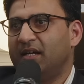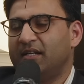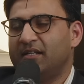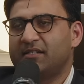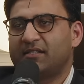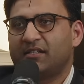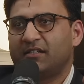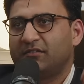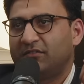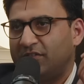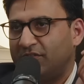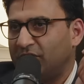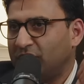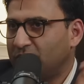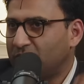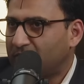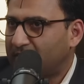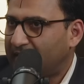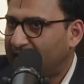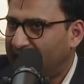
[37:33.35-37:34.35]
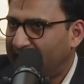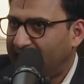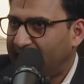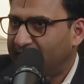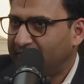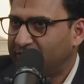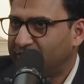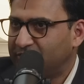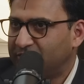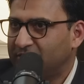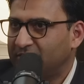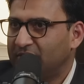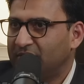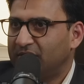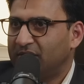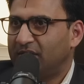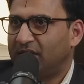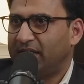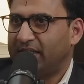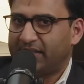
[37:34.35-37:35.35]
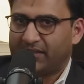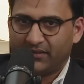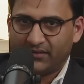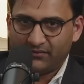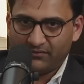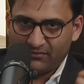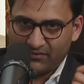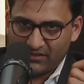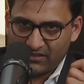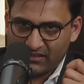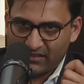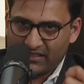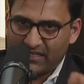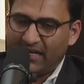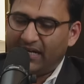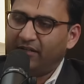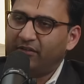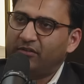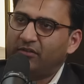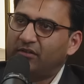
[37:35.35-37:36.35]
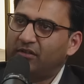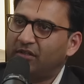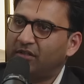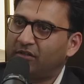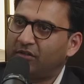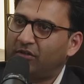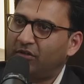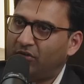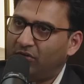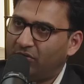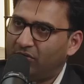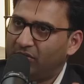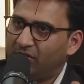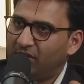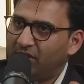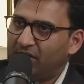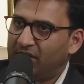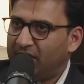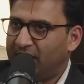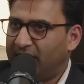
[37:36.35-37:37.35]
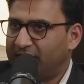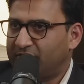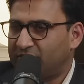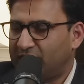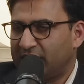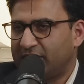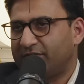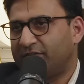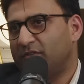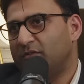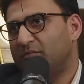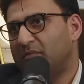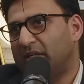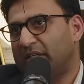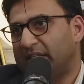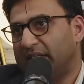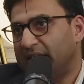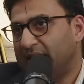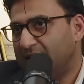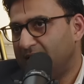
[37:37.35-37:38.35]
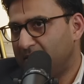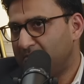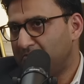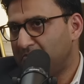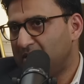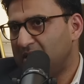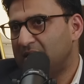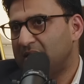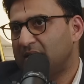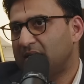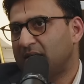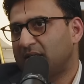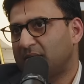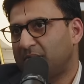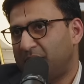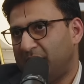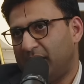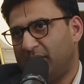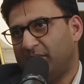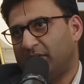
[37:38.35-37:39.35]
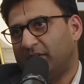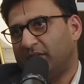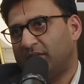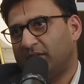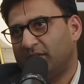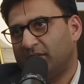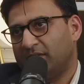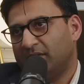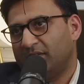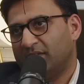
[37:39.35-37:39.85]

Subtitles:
And instead of giving you cash, I could scan your little code and transfer you money. Immediate payment.